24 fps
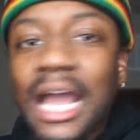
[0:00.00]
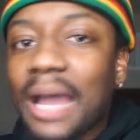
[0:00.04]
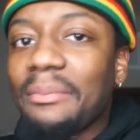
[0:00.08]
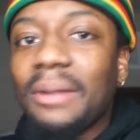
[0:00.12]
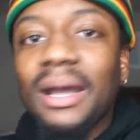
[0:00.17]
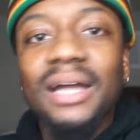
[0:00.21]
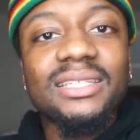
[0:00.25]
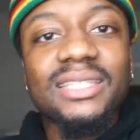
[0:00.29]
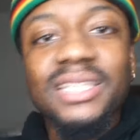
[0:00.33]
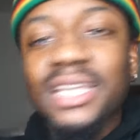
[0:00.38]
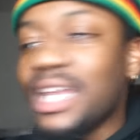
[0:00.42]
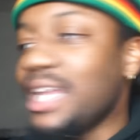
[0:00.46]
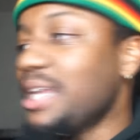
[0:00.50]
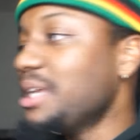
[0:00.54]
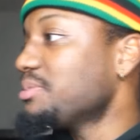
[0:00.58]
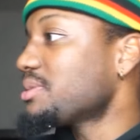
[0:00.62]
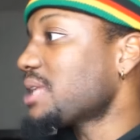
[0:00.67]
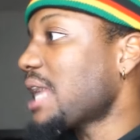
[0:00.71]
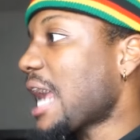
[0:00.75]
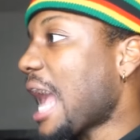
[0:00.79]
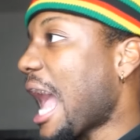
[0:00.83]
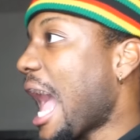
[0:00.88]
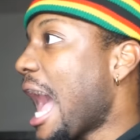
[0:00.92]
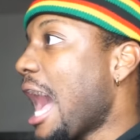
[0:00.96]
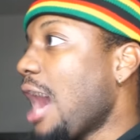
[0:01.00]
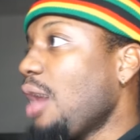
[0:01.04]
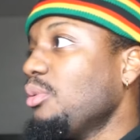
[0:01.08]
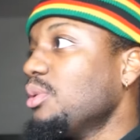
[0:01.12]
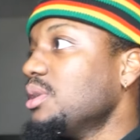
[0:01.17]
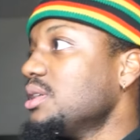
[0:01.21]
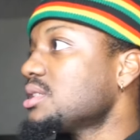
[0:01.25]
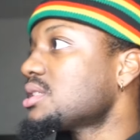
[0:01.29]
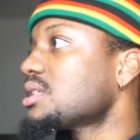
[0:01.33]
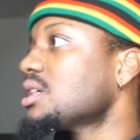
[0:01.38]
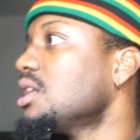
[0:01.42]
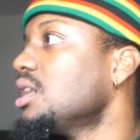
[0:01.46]
not my teams. Like,
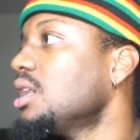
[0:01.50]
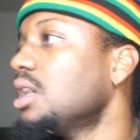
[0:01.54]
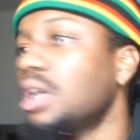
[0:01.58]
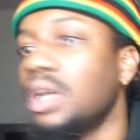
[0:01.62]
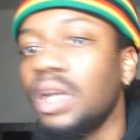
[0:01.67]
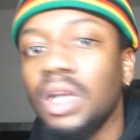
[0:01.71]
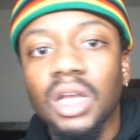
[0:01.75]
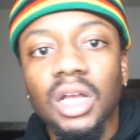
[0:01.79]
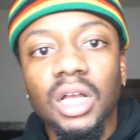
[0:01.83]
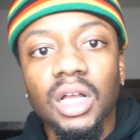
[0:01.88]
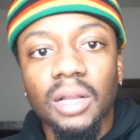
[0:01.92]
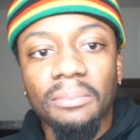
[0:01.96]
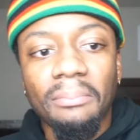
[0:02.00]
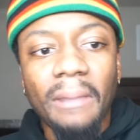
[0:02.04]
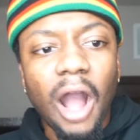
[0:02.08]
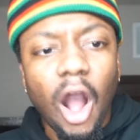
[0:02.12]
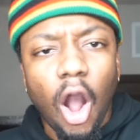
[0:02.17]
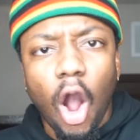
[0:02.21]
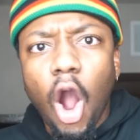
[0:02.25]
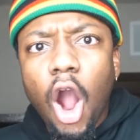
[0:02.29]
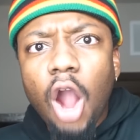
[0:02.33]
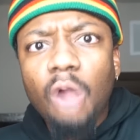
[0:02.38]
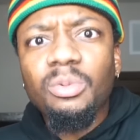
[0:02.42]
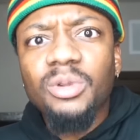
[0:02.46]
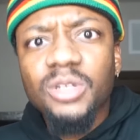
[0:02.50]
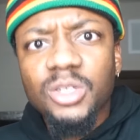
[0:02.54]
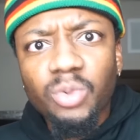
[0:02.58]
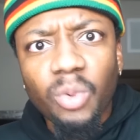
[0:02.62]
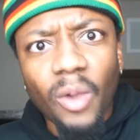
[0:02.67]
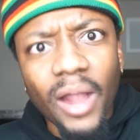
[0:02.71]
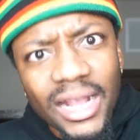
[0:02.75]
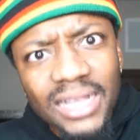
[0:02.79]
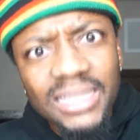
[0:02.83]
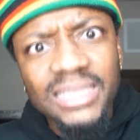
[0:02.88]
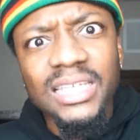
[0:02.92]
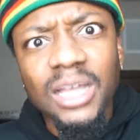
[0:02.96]
my heart was
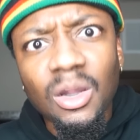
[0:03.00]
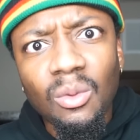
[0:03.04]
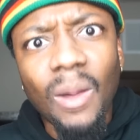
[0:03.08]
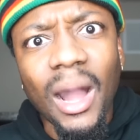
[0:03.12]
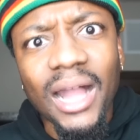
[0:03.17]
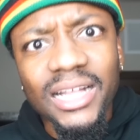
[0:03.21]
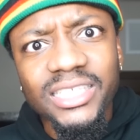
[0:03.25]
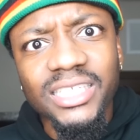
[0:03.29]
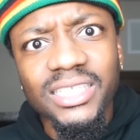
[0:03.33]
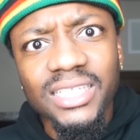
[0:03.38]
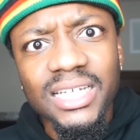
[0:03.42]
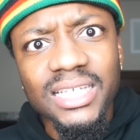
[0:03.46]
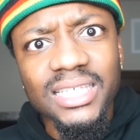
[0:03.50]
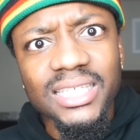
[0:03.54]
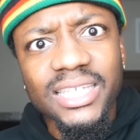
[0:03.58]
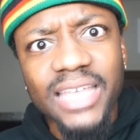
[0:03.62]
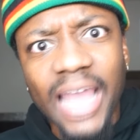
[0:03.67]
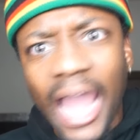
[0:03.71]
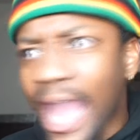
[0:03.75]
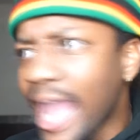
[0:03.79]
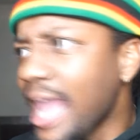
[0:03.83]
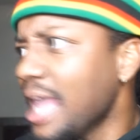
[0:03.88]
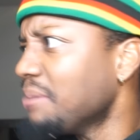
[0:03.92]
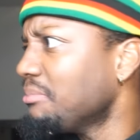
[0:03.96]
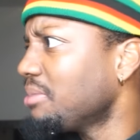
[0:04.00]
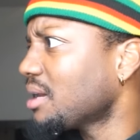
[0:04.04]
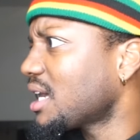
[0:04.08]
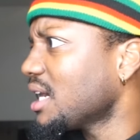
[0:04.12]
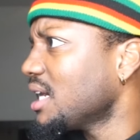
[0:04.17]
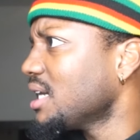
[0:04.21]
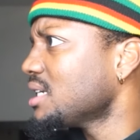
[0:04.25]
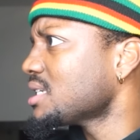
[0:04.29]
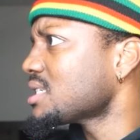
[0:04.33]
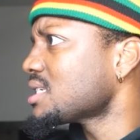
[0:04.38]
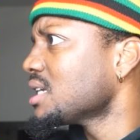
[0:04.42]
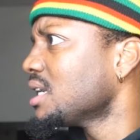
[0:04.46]
racing watching this game
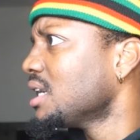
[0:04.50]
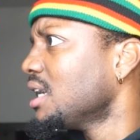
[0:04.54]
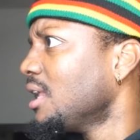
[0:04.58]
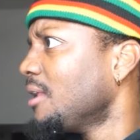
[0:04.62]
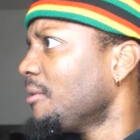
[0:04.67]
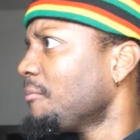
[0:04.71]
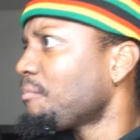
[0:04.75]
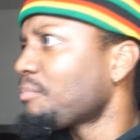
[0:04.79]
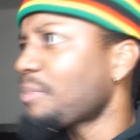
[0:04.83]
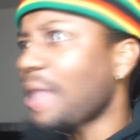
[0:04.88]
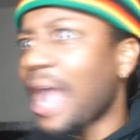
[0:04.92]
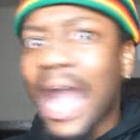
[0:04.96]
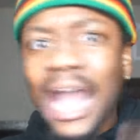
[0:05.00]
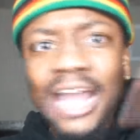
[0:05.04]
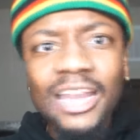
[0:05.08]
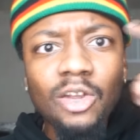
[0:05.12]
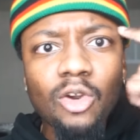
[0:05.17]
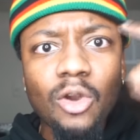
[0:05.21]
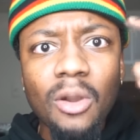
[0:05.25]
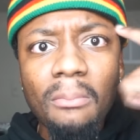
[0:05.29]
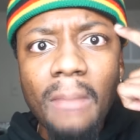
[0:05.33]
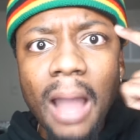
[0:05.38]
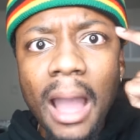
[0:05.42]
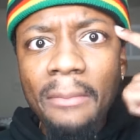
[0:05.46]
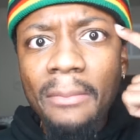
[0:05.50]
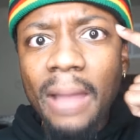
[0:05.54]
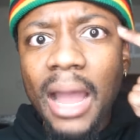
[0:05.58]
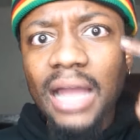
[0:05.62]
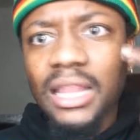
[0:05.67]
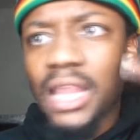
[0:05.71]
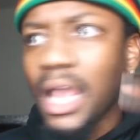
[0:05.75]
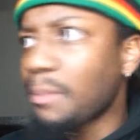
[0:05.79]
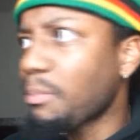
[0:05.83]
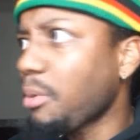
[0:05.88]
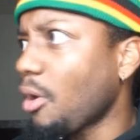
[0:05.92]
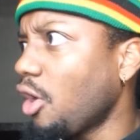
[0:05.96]
because I knew in my
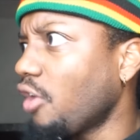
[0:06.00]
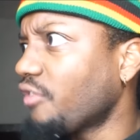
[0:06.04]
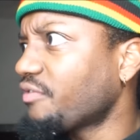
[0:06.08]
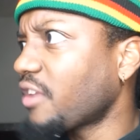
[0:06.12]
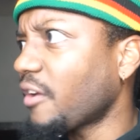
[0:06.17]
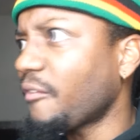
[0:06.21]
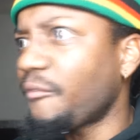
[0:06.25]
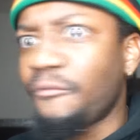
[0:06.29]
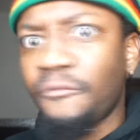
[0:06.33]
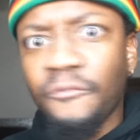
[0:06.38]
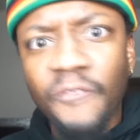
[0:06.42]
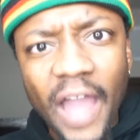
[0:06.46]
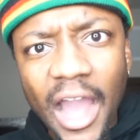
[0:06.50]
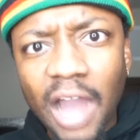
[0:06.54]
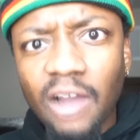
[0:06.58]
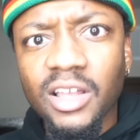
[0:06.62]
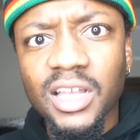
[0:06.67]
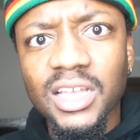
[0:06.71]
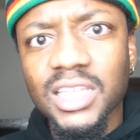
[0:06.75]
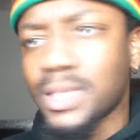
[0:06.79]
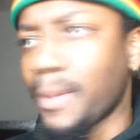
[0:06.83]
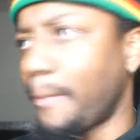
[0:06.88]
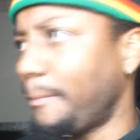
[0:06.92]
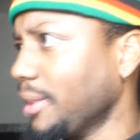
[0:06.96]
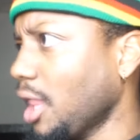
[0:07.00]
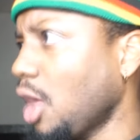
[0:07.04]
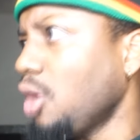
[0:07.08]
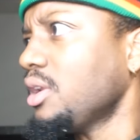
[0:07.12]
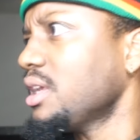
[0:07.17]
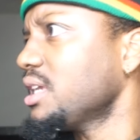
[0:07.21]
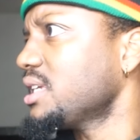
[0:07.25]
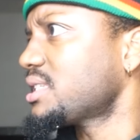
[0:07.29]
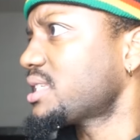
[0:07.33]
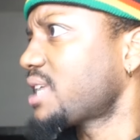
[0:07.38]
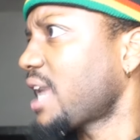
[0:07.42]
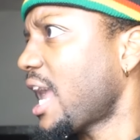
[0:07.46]
mind, like, bro, if the Falcons
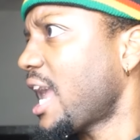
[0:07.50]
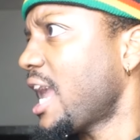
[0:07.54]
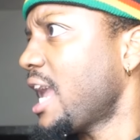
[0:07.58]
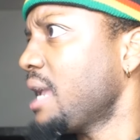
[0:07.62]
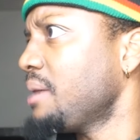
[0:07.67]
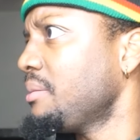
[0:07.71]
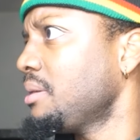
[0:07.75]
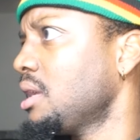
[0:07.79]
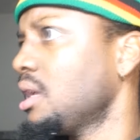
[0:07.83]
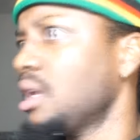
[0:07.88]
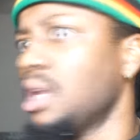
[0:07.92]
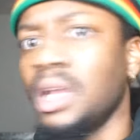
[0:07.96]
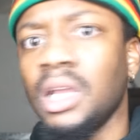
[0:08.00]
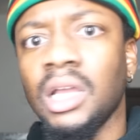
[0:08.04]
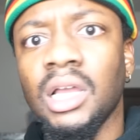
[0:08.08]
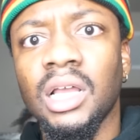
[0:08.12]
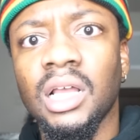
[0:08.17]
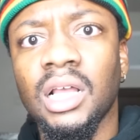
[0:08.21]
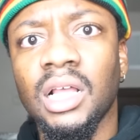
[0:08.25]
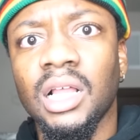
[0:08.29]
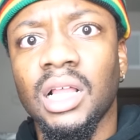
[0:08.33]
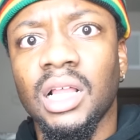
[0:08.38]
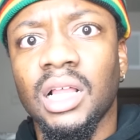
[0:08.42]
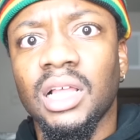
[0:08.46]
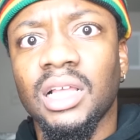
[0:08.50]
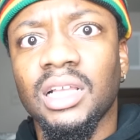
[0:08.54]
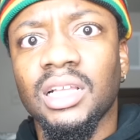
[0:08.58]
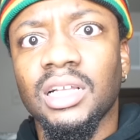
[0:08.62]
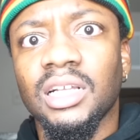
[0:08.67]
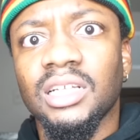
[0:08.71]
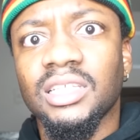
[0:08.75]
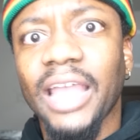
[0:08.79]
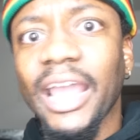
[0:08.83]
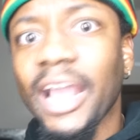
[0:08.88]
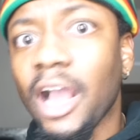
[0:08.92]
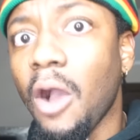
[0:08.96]
blow this game,
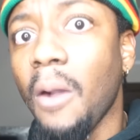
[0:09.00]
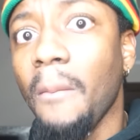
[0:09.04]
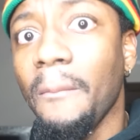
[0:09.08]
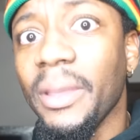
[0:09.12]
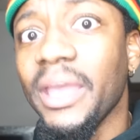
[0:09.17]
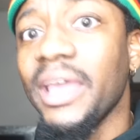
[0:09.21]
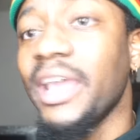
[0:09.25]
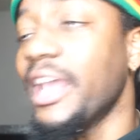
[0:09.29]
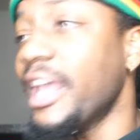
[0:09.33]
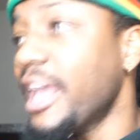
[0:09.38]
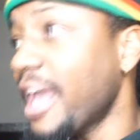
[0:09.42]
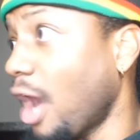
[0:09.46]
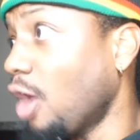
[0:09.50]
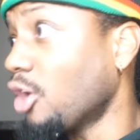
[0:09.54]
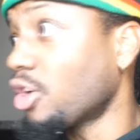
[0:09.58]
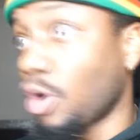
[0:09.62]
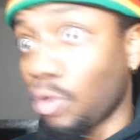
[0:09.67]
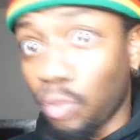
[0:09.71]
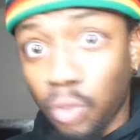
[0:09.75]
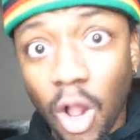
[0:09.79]
they gonna be on the